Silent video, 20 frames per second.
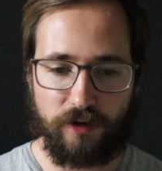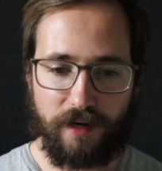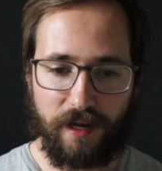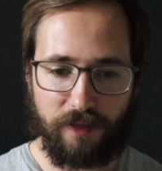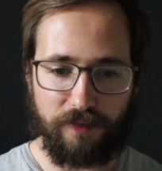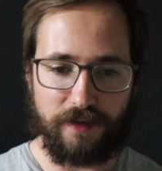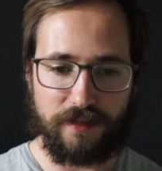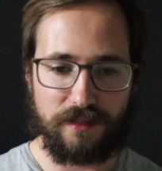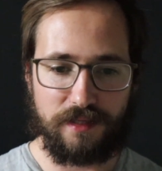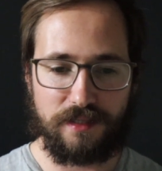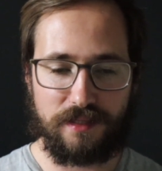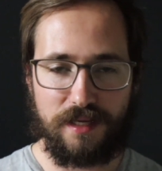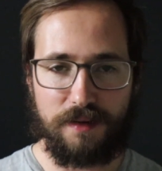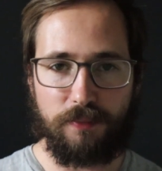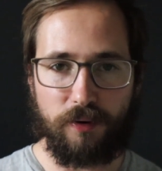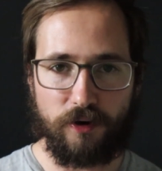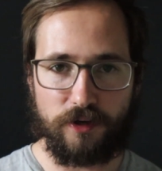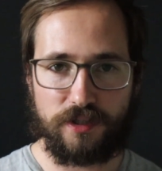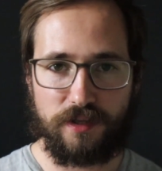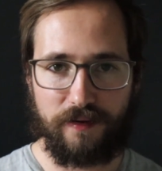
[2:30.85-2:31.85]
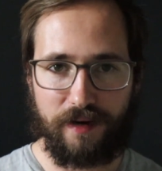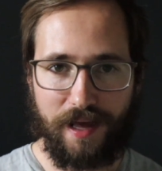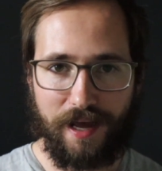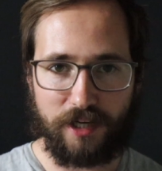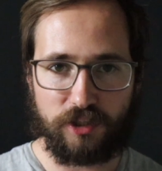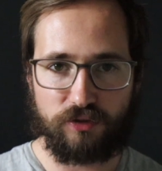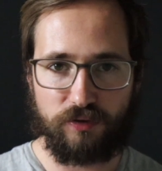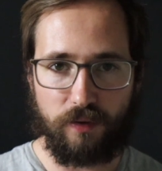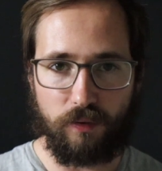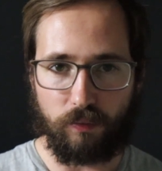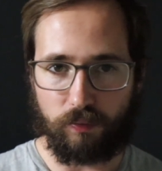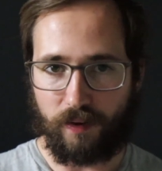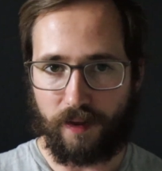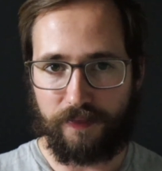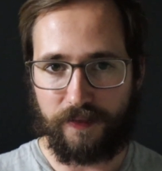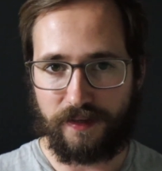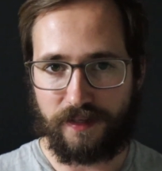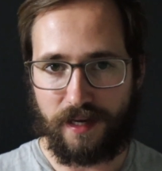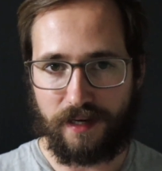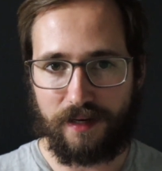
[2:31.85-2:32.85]
Now, this is the person that actually will run
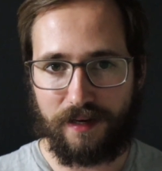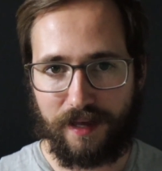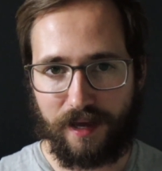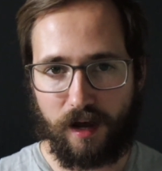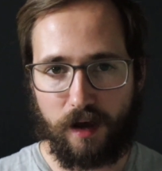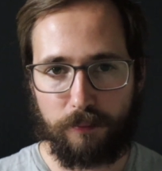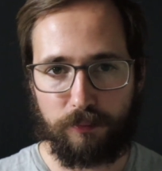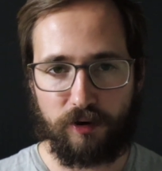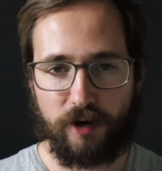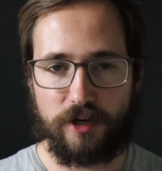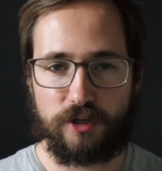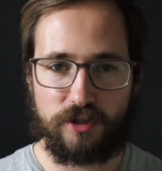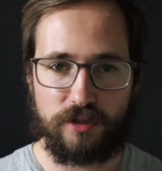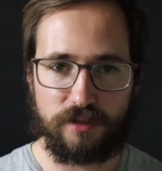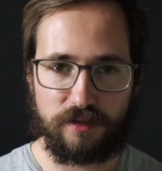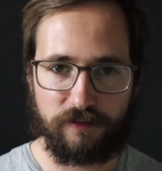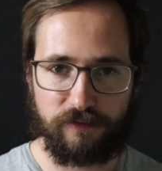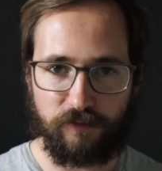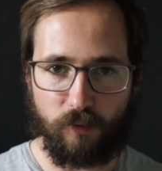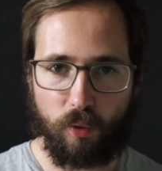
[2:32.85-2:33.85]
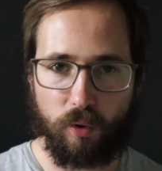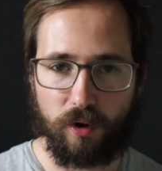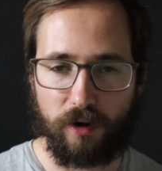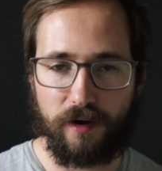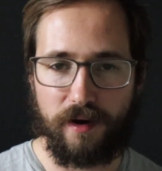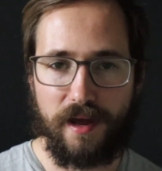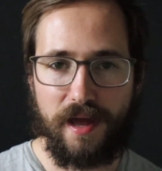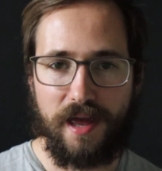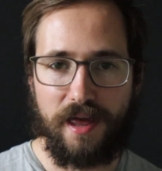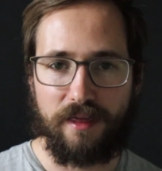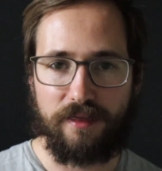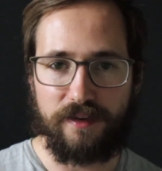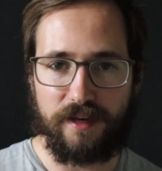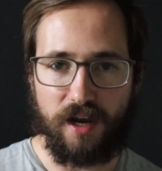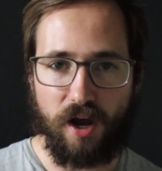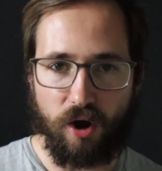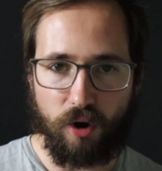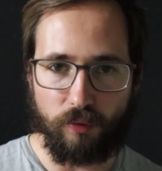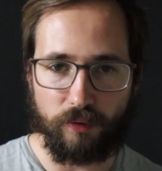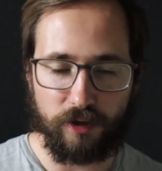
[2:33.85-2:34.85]
the day-to-day operations for
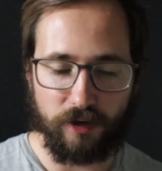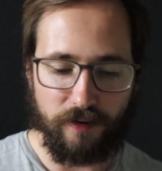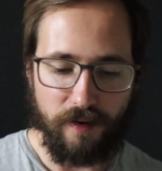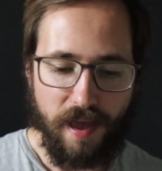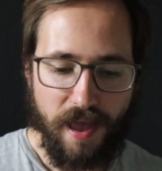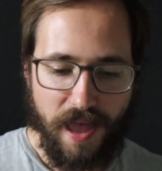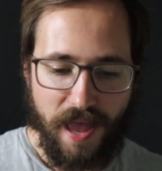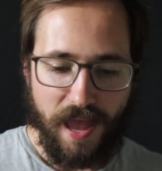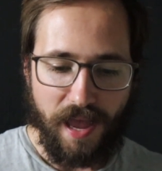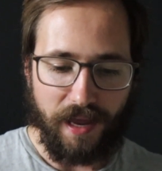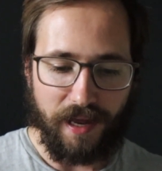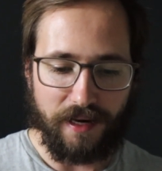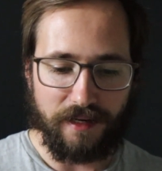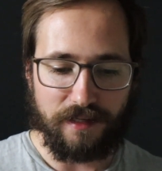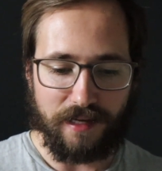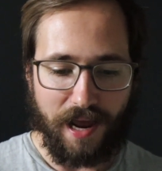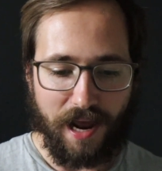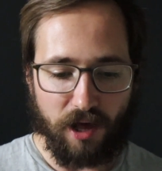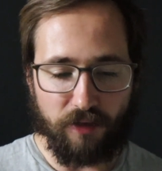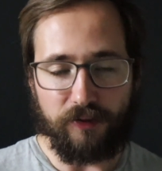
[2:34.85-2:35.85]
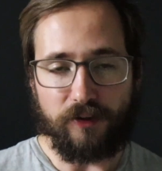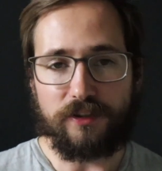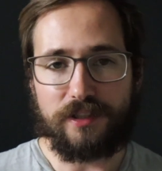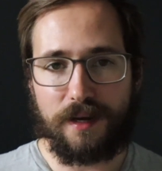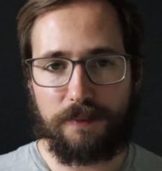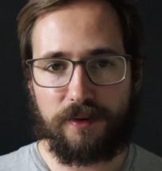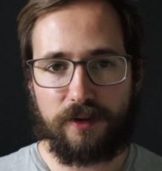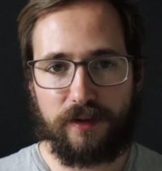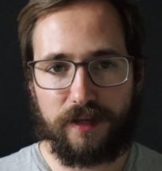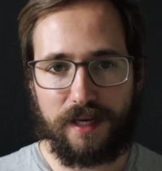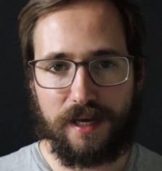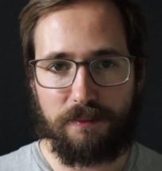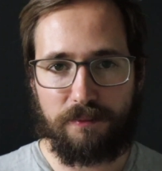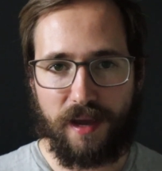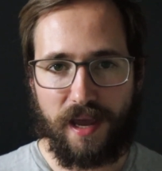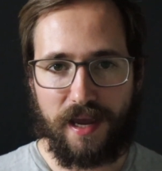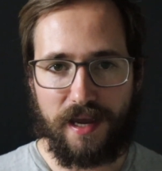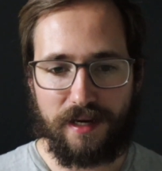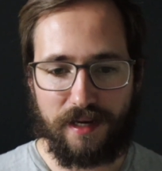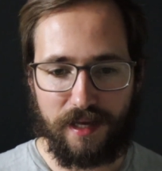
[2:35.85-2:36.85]
the owner, and how they'll typically get
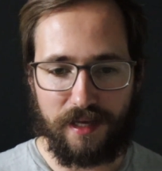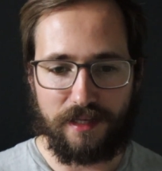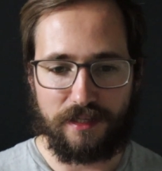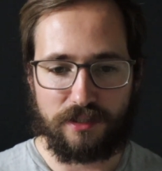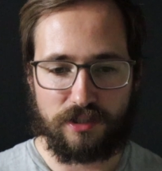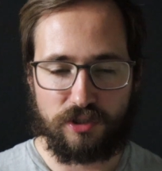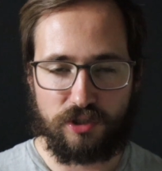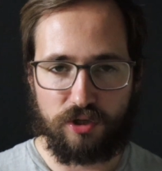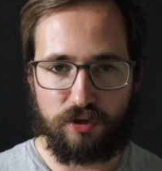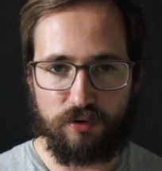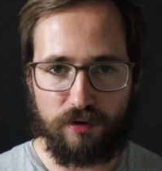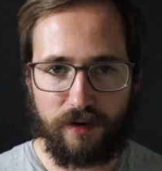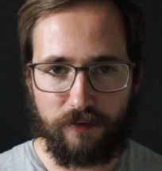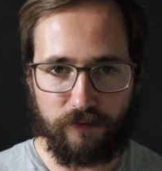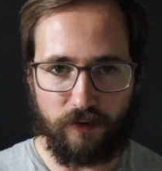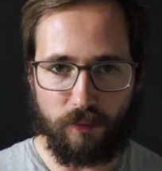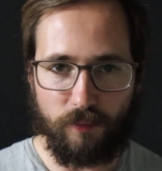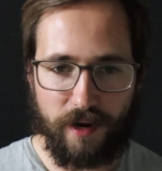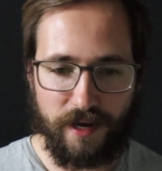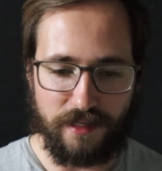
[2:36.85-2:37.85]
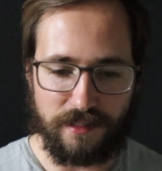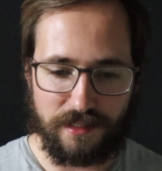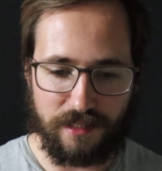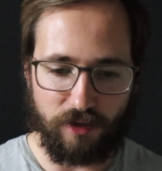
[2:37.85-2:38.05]
paid is two different ways.